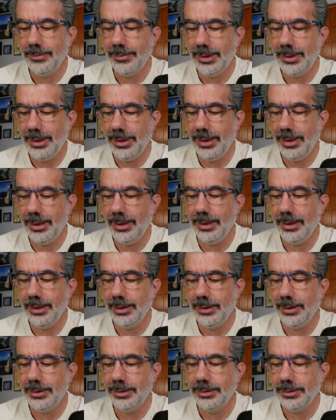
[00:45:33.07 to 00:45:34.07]
Yeah.
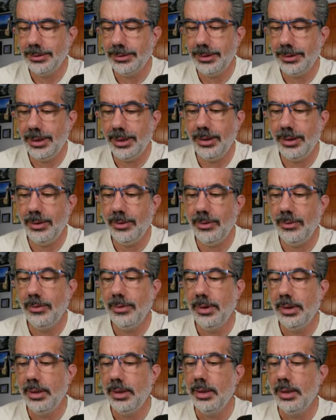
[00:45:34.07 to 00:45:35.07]
So.
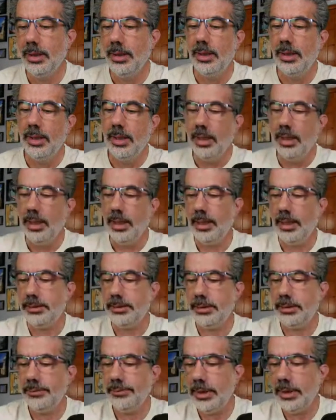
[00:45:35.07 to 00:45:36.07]

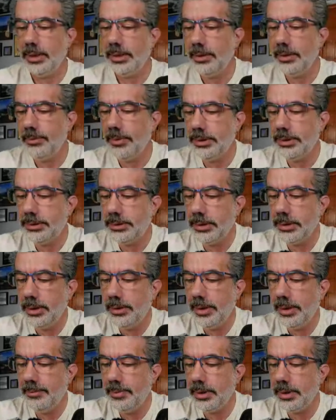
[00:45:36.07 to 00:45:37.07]
Silver Honda wants to
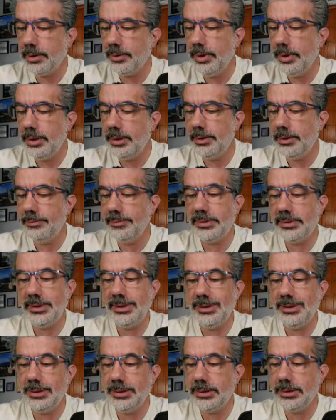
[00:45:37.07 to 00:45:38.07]
know, they booked a Grandeur of the
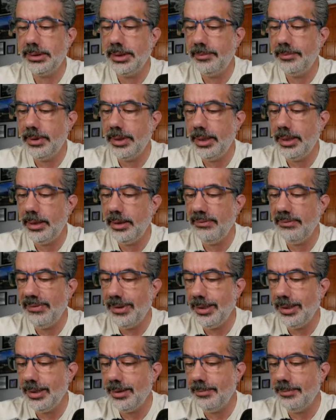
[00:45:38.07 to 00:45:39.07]
Seas in December. How do you
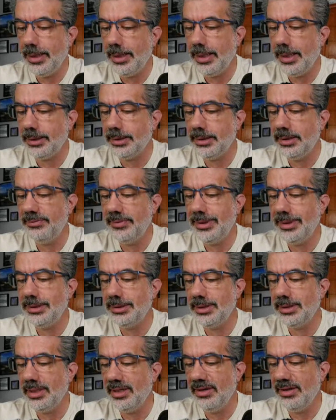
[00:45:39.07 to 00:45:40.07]
find out about
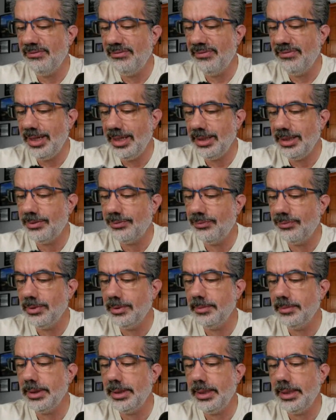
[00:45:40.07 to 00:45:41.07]
activities in advance,
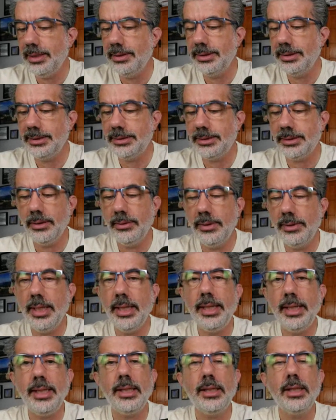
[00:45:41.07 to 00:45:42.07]
formal night or disco
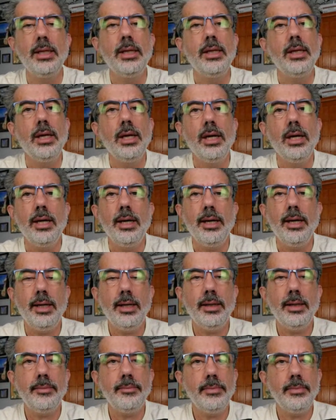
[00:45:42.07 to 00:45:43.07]
night?
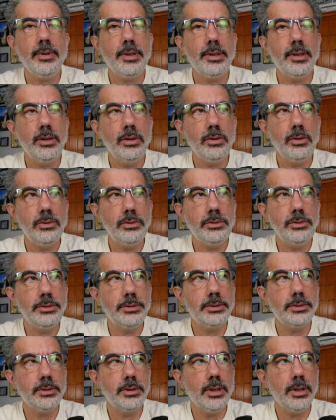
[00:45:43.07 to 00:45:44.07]

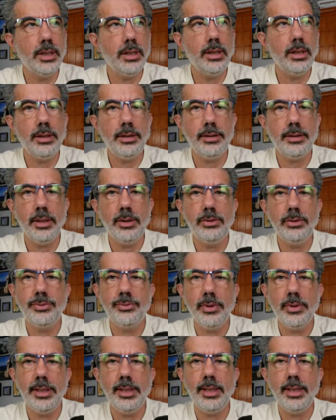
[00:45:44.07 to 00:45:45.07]
Those
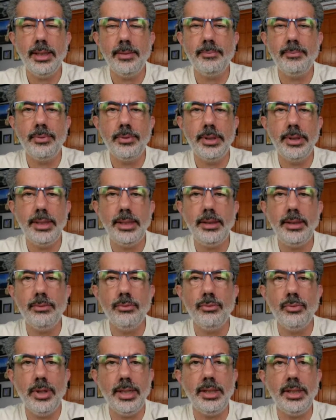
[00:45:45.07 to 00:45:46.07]
run on a pretty
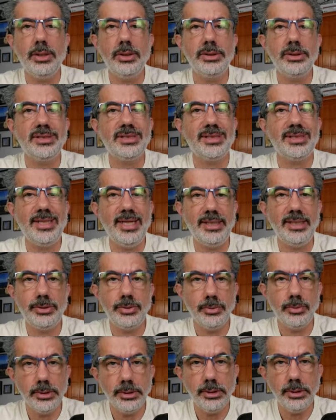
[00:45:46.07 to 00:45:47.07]
regular
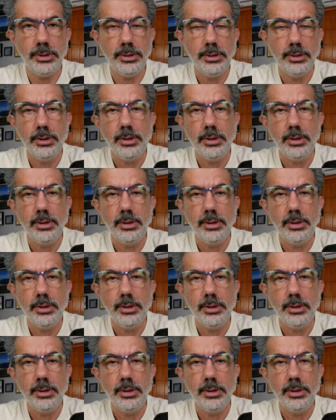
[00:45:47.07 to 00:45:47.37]
schedule.